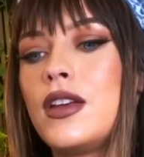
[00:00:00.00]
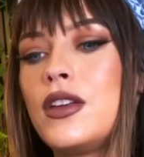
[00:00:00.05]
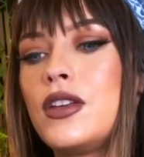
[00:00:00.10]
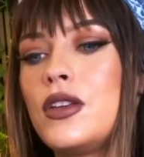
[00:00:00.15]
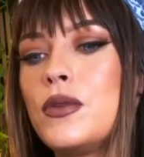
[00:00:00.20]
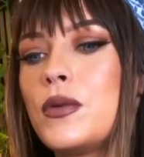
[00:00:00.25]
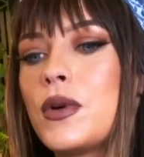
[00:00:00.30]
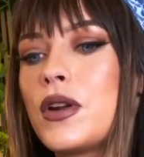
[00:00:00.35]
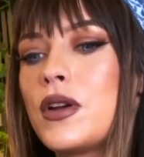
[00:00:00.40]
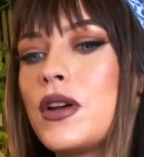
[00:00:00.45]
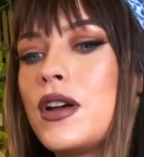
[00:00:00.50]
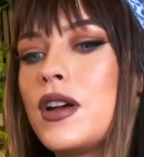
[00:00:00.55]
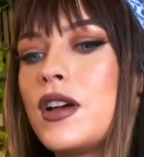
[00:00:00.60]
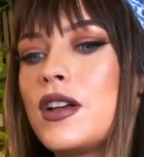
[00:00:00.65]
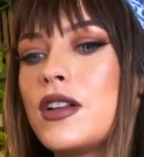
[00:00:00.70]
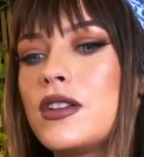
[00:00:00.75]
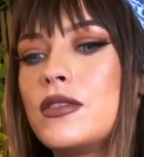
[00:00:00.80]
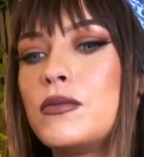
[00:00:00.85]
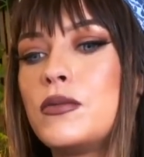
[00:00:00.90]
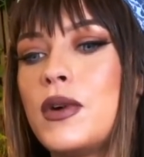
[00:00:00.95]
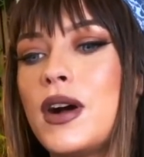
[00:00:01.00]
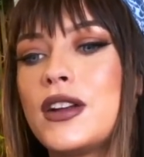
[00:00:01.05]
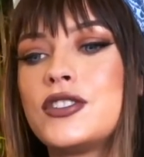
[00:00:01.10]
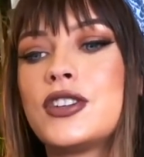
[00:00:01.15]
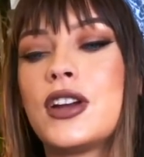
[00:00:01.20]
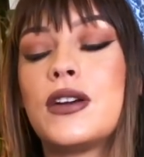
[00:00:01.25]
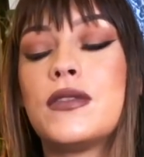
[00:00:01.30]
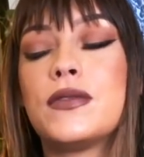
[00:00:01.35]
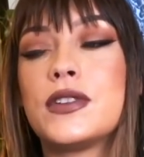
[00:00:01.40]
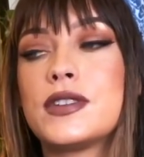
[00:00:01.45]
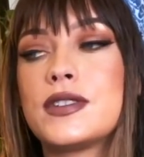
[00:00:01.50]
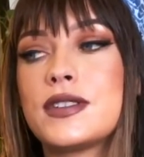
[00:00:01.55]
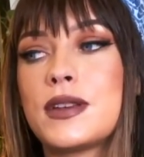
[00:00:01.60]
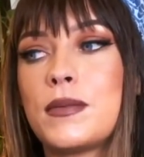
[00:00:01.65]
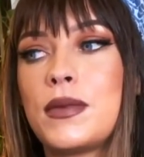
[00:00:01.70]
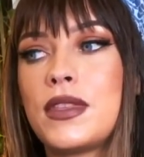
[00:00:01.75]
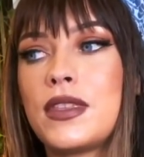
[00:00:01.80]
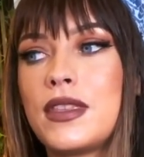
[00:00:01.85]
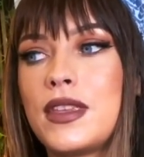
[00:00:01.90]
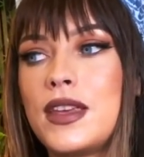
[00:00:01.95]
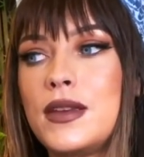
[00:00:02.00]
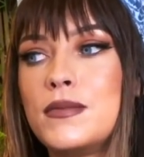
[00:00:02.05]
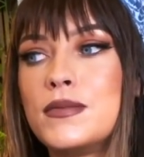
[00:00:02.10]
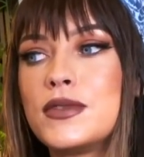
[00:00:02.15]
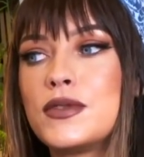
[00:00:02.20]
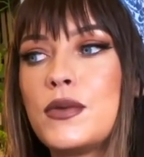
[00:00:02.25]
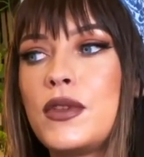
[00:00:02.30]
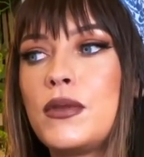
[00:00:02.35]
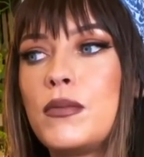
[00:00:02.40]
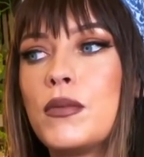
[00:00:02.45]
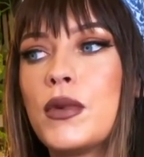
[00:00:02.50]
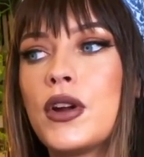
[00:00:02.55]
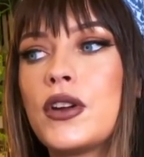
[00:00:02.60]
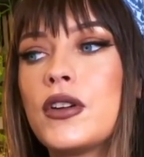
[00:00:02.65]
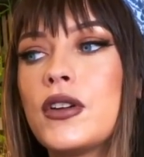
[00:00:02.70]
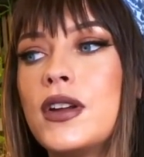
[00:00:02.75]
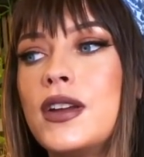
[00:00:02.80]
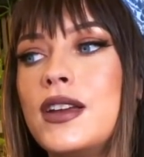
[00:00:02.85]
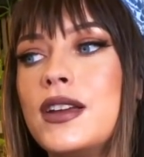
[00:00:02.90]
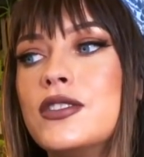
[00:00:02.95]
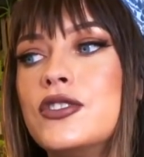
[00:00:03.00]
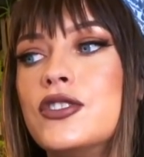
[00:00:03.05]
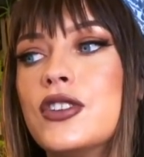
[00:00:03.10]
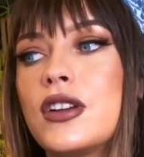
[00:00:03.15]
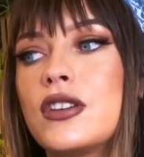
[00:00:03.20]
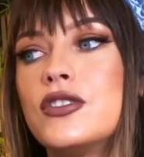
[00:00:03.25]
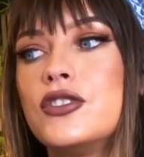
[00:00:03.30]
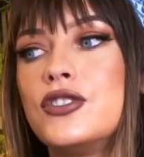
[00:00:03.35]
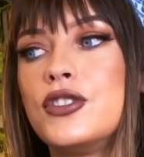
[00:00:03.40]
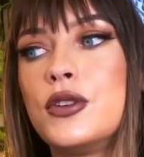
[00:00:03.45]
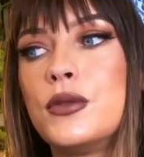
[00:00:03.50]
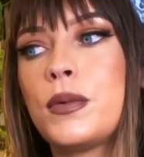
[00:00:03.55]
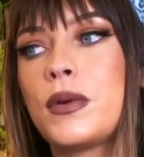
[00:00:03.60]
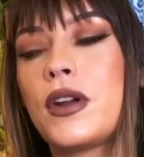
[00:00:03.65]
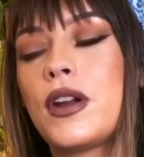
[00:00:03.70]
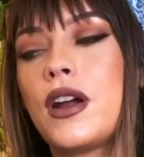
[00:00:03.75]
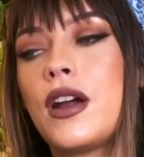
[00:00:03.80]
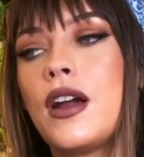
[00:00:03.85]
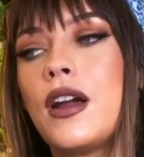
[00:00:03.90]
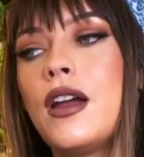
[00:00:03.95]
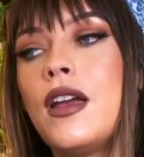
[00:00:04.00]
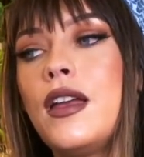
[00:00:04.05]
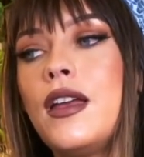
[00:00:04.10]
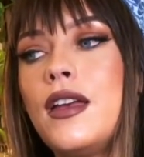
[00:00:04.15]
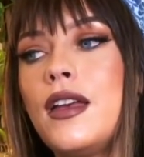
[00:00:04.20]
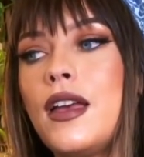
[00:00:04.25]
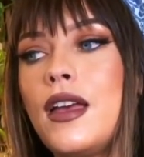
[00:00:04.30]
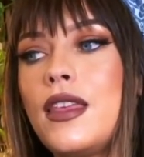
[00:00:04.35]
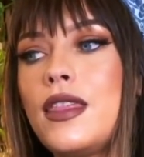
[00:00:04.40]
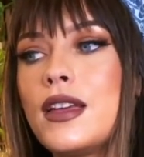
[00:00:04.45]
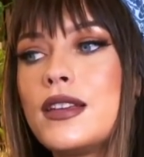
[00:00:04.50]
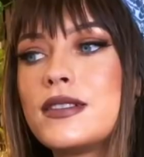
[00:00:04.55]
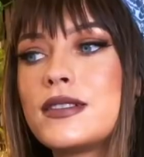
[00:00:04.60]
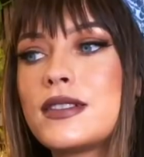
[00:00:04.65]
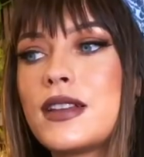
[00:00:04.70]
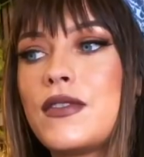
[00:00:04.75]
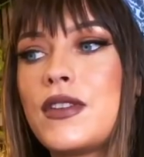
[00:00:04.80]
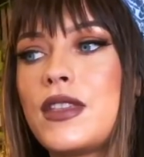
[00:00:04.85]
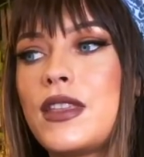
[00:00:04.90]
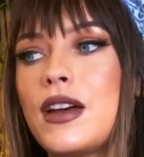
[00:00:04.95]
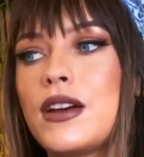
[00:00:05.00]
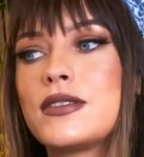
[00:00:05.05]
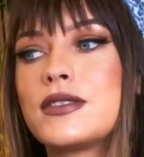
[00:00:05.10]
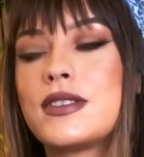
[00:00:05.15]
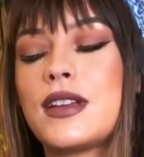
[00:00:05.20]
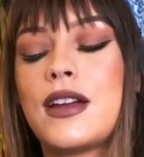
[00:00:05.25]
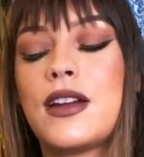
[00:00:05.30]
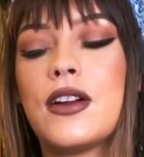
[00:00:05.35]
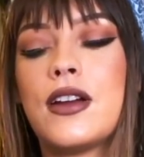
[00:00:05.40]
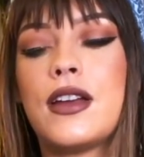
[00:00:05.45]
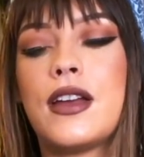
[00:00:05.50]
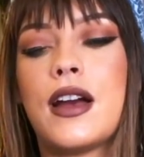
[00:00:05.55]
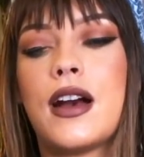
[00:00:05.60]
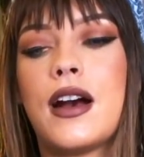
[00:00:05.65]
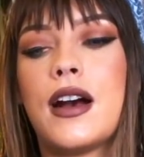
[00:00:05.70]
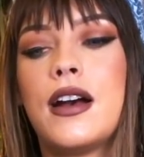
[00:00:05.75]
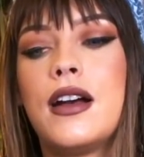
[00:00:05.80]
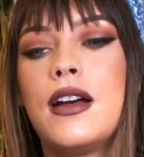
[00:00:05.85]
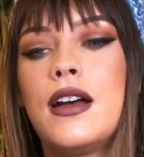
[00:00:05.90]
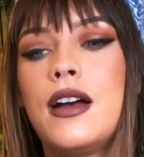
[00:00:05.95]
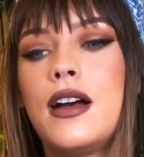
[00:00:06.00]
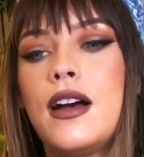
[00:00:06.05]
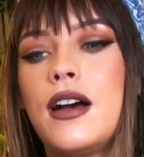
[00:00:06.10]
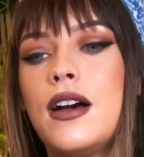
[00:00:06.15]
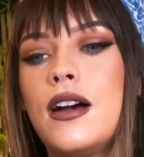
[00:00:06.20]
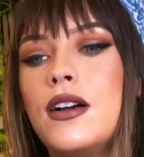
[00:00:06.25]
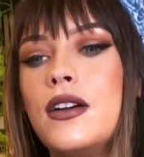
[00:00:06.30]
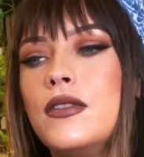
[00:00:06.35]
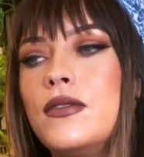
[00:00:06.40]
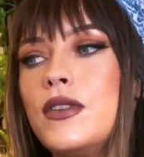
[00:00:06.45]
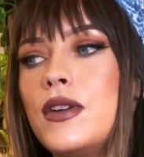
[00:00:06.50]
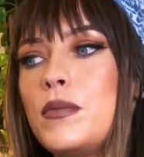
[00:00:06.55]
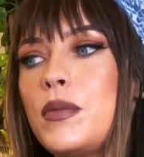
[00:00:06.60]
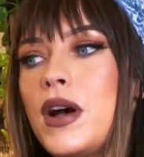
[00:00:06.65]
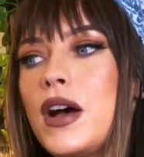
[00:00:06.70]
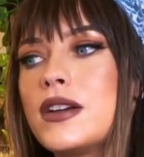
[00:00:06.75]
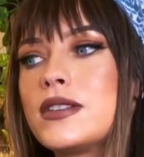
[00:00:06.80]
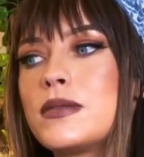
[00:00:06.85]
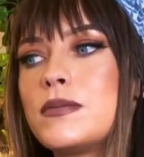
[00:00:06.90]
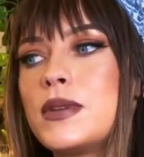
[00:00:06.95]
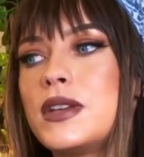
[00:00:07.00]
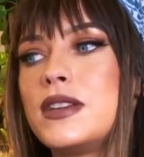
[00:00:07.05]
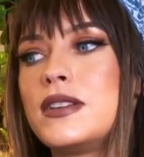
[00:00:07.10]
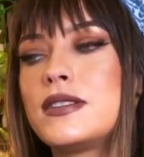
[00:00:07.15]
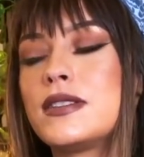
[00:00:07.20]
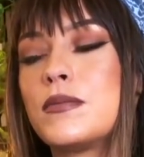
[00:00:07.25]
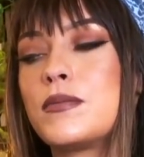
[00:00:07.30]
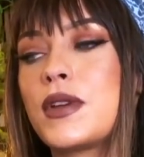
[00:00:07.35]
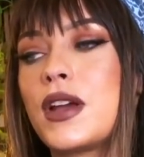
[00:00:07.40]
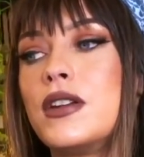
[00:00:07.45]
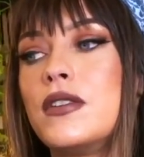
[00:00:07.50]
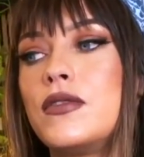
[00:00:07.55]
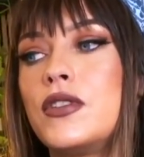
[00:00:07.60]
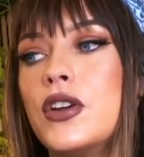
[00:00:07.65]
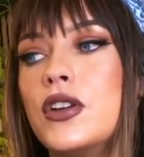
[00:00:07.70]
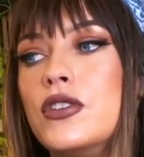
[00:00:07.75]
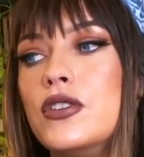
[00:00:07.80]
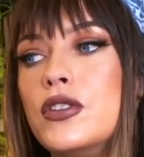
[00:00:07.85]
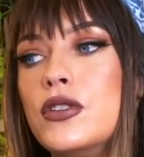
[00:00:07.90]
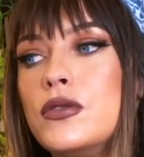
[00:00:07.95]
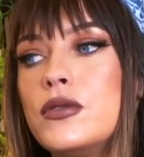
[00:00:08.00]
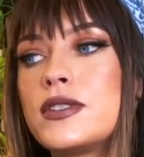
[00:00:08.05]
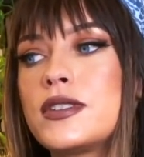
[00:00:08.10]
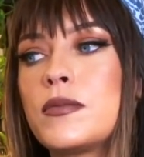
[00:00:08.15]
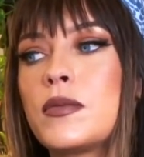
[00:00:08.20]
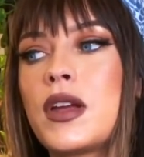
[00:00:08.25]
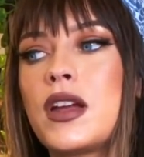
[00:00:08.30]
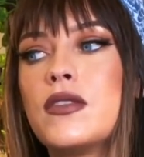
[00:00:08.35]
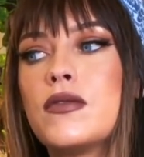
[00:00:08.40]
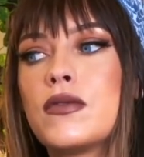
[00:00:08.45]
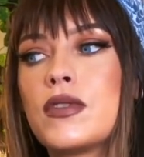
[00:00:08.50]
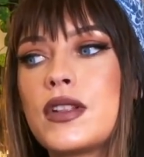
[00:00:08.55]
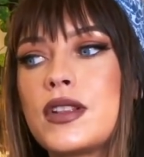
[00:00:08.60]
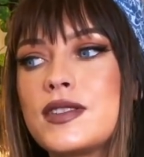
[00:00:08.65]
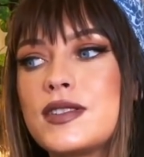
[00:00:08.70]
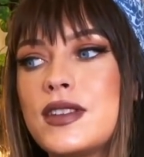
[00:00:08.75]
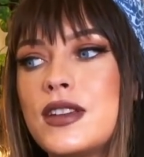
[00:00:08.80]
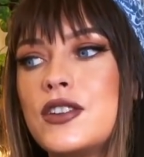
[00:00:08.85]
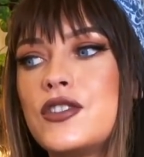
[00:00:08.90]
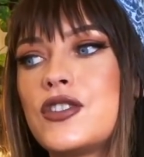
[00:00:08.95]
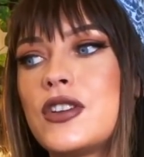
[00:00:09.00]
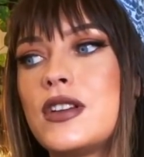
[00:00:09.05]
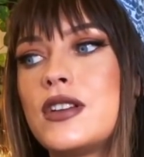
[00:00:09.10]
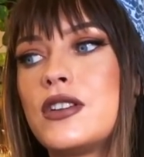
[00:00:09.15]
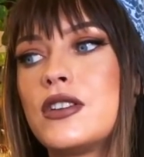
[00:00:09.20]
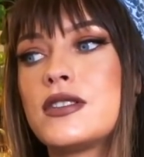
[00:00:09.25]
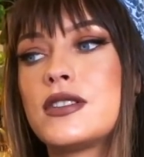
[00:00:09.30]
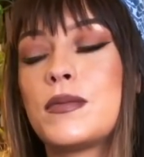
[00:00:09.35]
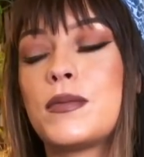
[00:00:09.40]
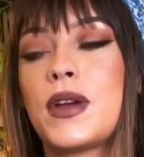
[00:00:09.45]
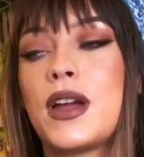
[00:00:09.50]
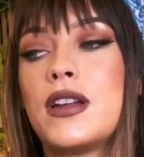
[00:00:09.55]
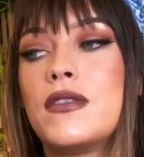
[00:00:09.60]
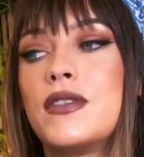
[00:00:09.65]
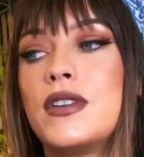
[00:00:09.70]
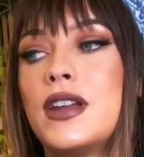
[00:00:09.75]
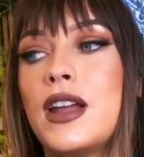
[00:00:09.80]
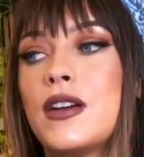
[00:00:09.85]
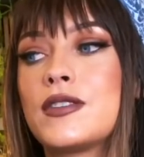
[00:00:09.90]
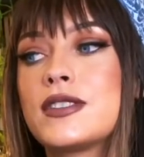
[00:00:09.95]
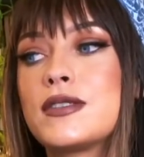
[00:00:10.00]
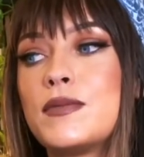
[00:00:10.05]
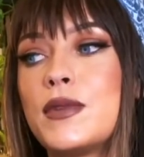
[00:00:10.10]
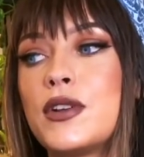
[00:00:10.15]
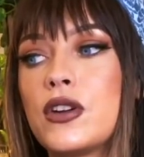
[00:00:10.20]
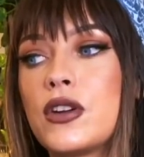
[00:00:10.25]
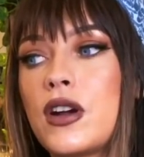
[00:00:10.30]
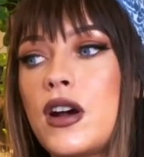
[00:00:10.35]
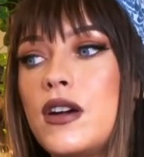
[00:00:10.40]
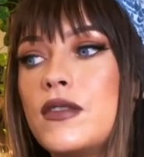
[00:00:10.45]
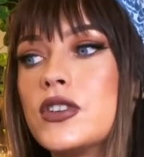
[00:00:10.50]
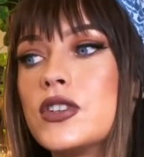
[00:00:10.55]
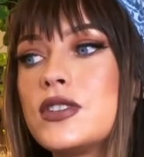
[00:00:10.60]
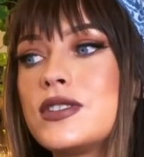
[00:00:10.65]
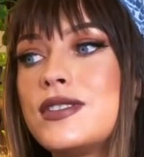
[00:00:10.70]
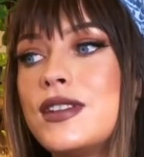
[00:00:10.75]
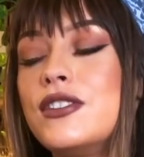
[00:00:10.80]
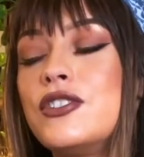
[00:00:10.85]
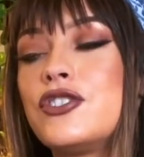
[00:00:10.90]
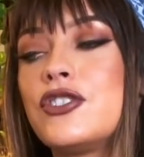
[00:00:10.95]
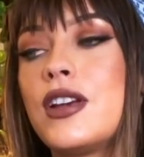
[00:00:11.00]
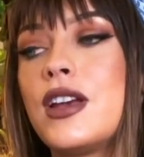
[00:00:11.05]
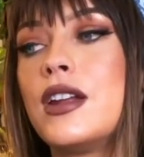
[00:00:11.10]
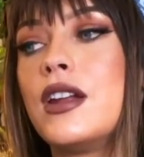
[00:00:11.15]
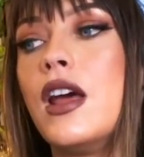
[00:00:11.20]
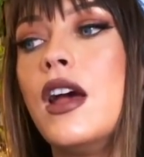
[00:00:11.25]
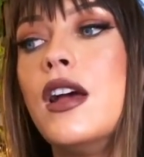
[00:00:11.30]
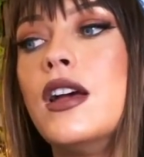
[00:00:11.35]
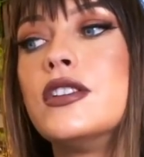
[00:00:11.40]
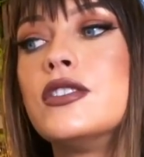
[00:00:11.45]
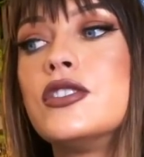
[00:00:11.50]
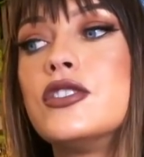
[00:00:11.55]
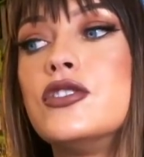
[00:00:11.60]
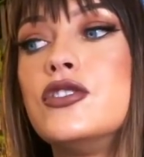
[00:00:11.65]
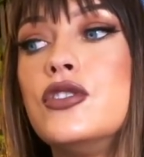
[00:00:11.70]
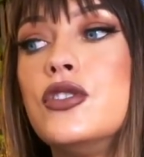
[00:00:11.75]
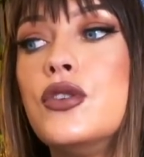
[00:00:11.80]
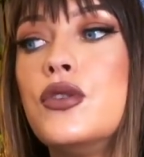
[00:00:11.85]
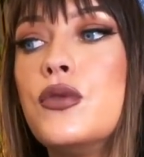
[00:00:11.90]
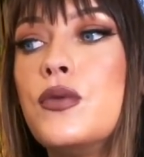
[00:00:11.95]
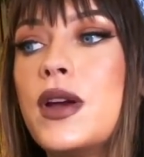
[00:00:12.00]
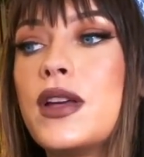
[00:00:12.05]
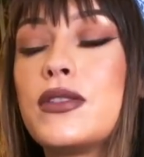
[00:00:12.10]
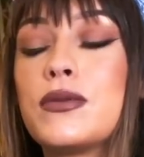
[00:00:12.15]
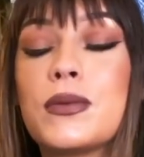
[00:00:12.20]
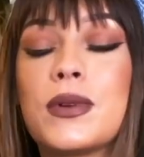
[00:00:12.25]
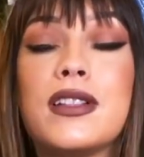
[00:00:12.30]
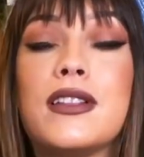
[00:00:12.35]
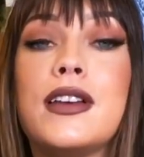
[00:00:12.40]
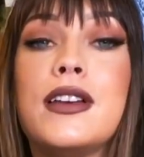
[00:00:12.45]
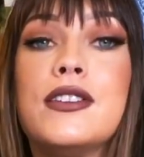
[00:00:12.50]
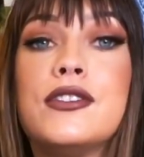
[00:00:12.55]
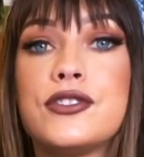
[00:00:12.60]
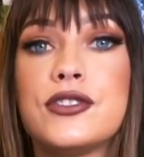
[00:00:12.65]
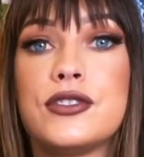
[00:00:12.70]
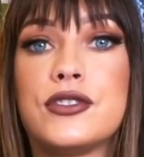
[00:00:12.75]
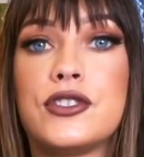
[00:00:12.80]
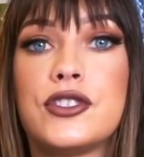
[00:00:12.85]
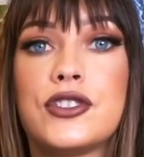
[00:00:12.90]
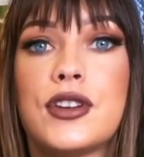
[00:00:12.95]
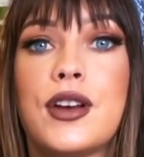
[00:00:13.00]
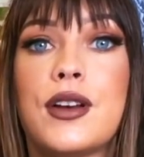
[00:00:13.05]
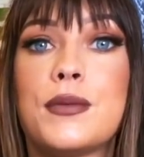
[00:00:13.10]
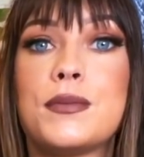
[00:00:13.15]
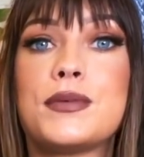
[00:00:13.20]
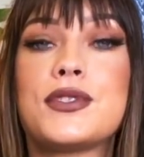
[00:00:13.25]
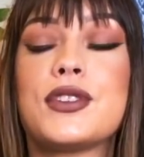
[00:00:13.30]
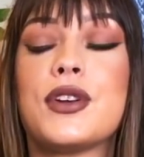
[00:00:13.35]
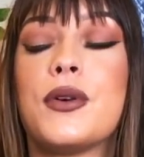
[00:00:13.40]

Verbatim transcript: you want to watch out for some themes with Mercury conjunct Jupiter in that seventh house area of possibly some kind of good news, some kind of realization, or some kind of announcement or conversation to do with relationships.